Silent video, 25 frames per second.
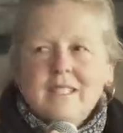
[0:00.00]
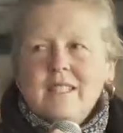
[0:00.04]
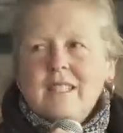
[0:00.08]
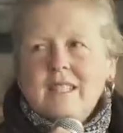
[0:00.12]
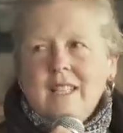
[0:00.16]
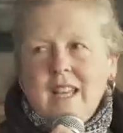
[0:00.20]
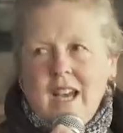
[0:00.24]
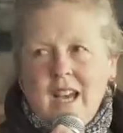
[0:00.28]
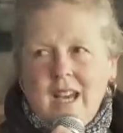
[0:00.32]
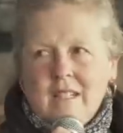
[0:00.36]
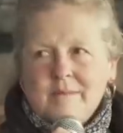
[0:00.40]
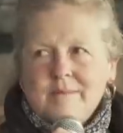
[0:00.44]

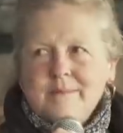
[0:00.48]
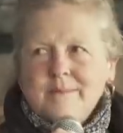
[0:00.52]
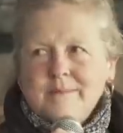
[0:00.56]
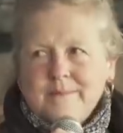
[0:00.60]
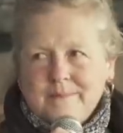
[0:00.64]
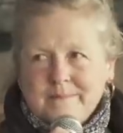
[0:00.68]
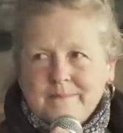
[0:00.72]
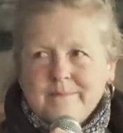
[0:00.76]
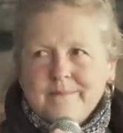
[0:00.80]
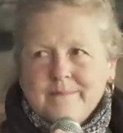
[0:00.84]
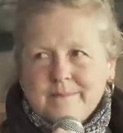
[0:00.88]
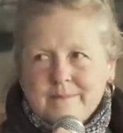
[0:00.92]
Yeah.
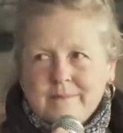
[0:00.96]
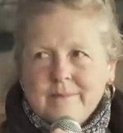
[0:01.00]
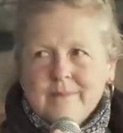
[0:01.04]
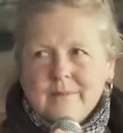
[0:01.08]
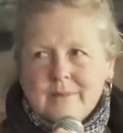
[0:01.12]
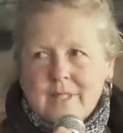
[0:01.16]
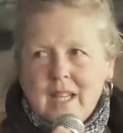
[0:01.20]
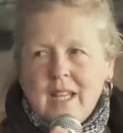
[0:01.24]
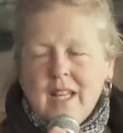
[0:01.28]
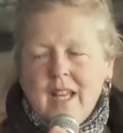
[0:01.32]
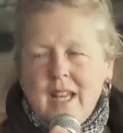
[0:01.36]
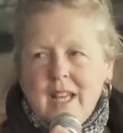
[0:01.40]

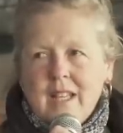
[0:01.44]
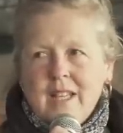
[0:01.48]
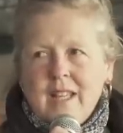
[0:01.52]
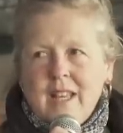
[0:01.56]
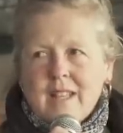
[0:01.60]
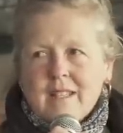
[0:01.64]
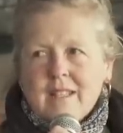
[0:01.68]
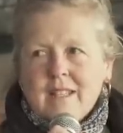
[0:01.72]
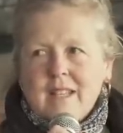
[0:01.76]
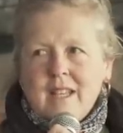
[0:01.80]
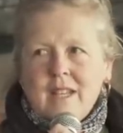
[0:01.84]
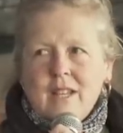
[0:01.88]

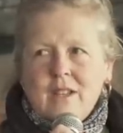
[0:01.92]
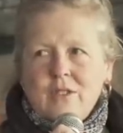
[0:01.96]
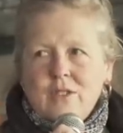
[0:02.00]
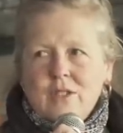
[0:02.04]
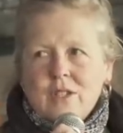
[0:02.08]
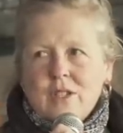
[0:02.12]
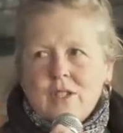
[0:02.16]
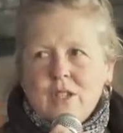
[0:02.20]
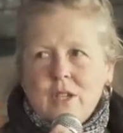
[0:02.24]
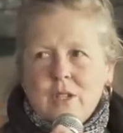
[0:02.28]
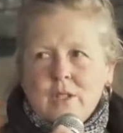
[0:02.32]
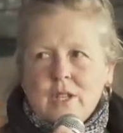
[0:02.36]
That's it. You can
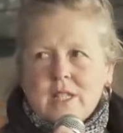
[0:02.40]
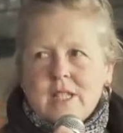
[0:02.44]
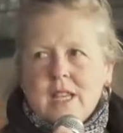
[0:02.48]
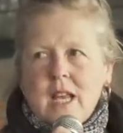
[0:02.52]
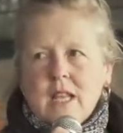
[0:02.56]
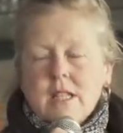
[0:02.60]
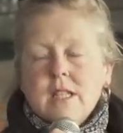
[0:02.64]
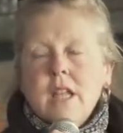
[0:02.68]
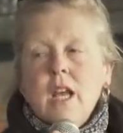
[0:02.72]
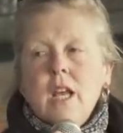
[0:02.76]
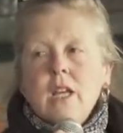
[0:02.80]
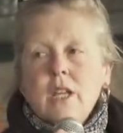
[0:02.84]
just do the
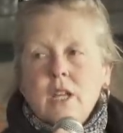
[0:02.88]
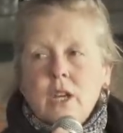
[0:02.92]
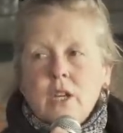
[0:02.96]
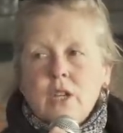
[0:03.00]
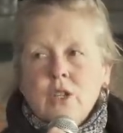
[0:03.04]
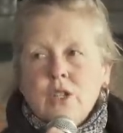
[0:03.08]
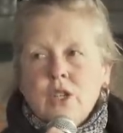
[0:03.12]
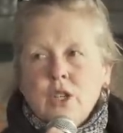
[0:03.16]
test. You can do